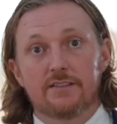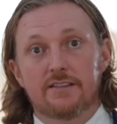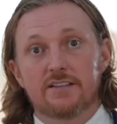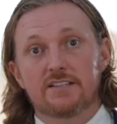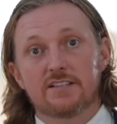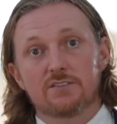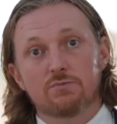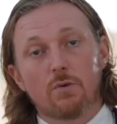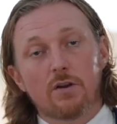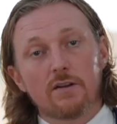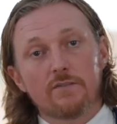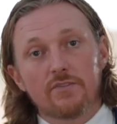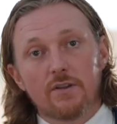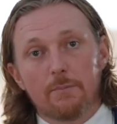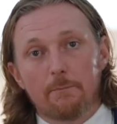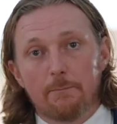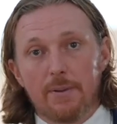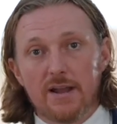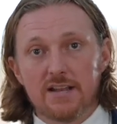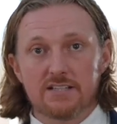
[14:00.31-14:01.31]
This is one of
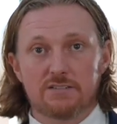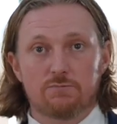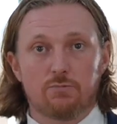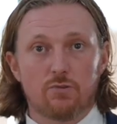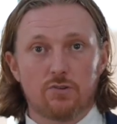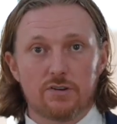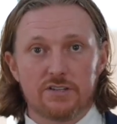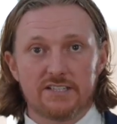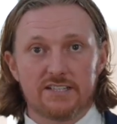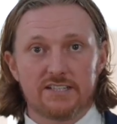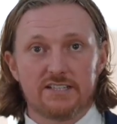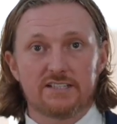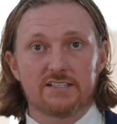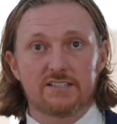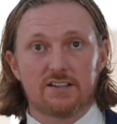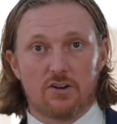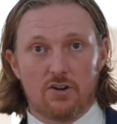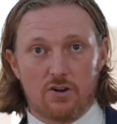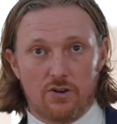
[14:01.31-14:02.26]
the best warranties